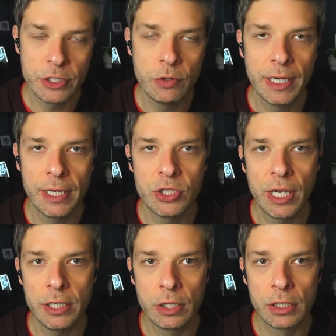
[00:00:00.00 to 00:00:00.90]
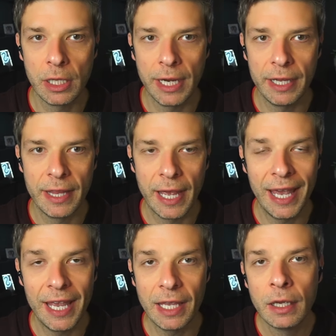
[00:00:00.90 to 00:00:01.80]
you can educate your client that,
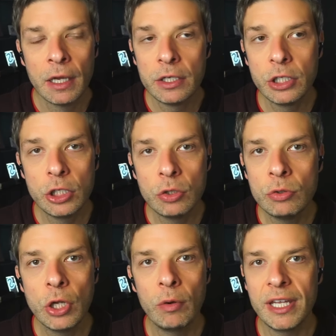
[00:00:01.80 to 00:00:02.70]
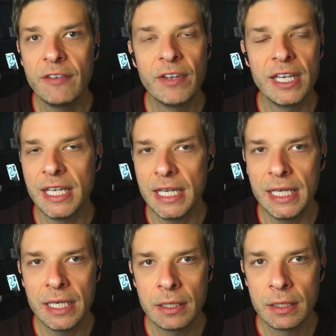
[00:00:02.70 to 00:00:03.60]
hey, you don't even
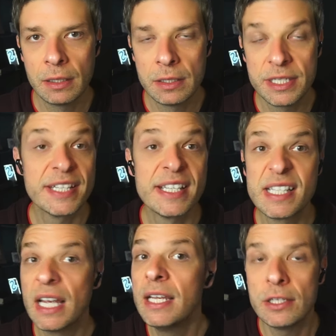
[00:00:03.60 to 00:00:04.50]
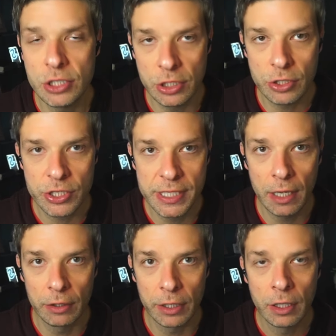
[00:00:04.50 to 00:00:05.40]
need to send it to your
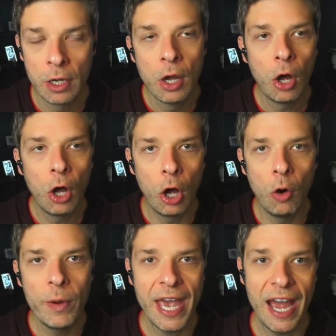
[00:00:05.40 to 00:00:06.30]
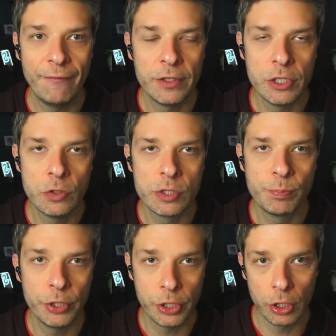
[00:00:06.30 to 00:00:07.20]
seller. All we have to do is
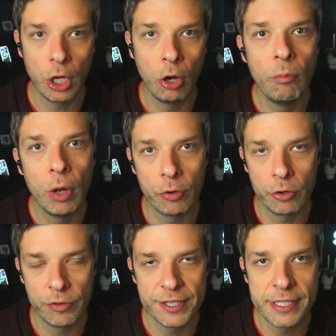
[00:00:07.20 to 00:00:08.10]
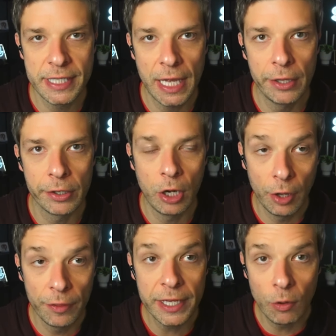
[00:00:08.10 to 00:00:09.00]
put your homeowner, the seller,
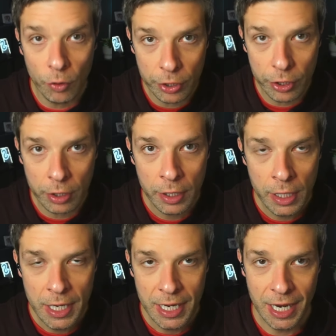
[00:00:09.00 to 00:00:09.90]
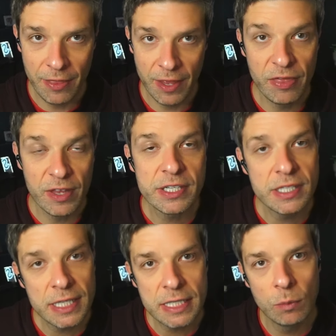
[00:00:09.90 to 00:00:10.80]
on the order, and then the
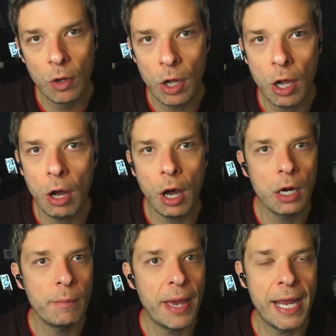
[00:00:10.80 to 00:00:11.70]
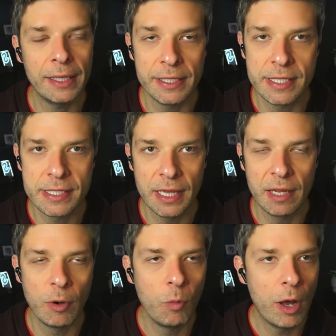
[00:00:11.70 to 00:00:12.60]
system will automatically send
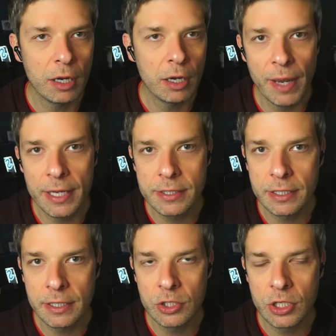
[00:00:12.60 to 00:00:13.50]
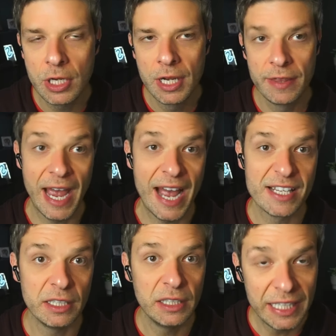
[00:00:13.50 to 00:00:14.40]
them a welcome message that has
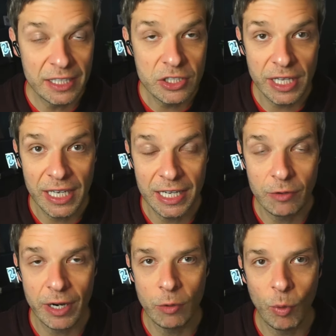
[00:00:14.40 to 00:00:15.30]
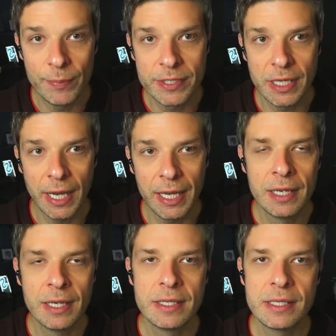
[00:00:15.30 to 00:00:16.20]
a link to the Getting Ready website,
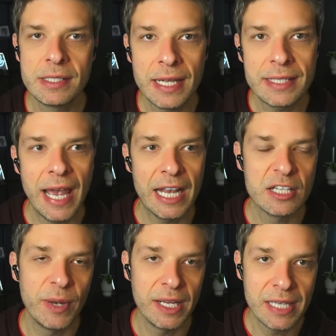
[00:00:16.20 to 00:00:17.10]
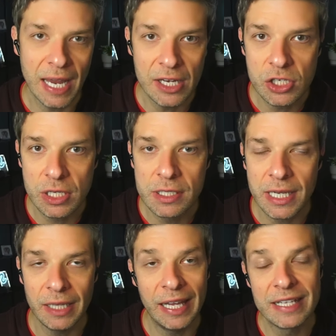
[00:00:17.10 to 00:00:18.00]
sets expectations,
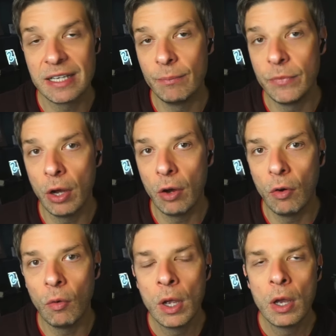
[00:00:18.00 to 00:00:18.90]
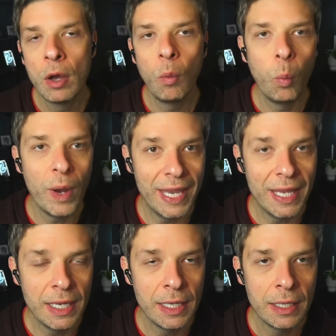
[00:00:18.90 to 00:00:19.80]
it lets them know
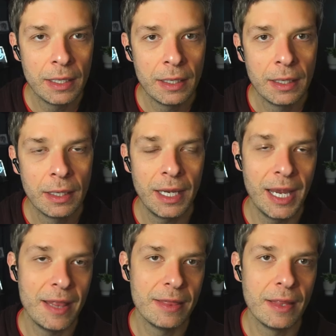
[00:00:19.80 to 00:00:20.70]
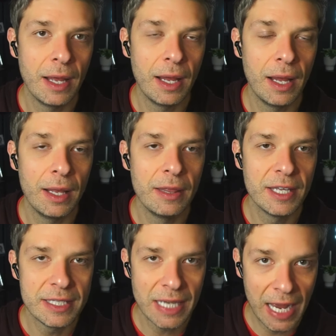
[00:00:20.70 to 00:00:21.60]
when and the
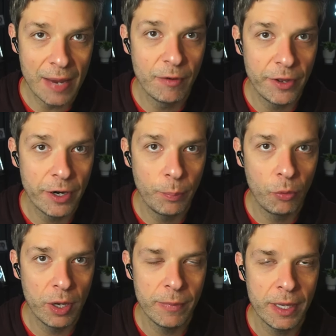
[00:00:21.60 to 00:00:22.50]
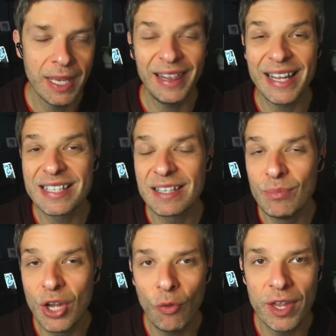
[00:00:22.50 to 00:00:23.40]
time of their appointment. It lets
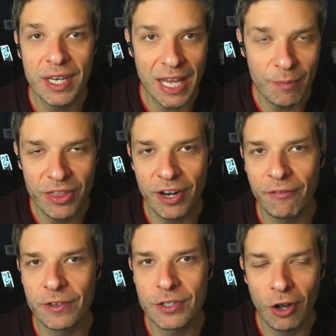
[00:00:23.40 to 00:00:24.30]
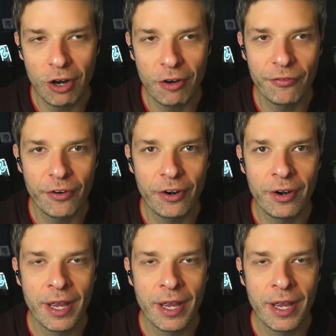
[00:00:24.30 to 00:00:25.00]
them know the name of their photographer,